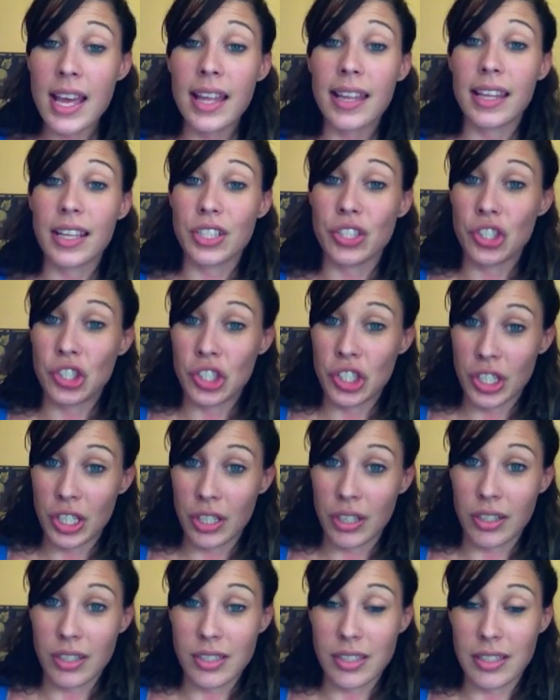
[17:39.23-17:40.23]
then she
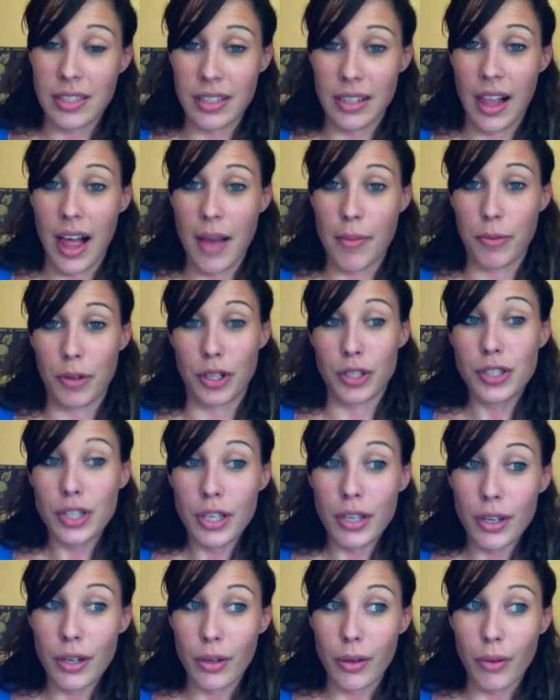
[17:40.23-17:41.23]
nurses a lot more
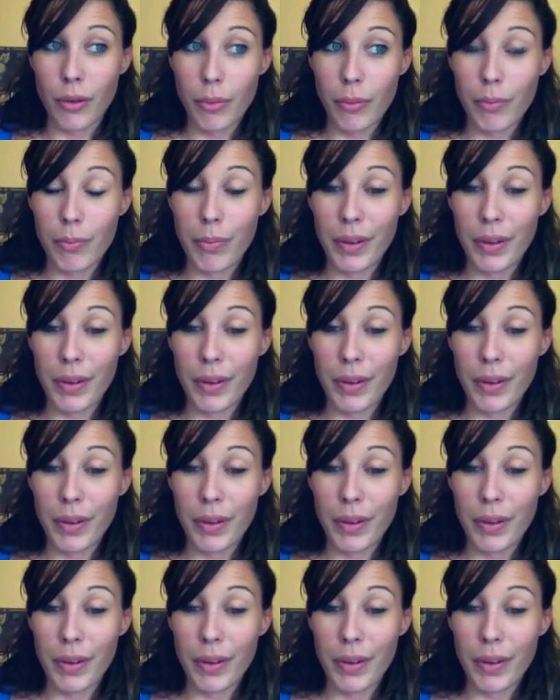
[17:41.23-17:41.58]
too.